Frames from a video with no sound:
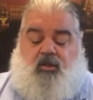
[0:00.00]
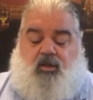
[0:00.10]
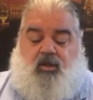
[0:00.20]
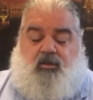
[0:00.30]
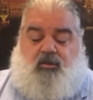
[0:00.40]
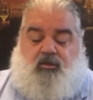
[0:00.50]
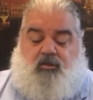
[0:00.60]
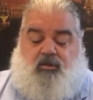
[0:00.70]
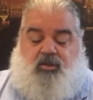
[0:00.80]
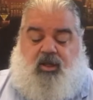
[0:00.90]
uh,
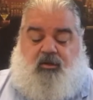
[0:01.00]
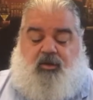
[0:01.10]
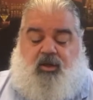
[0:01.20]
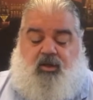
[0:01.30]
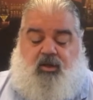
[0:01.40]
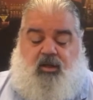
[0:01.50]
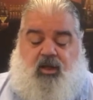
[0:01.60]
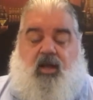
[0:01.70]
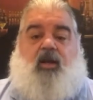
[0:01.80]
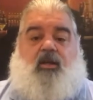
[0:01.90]
celery,
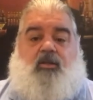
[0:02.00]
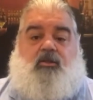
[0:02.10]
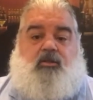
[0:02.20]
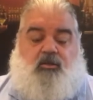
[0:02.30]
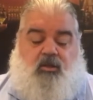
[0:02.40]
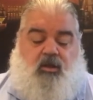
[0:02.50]
and onions.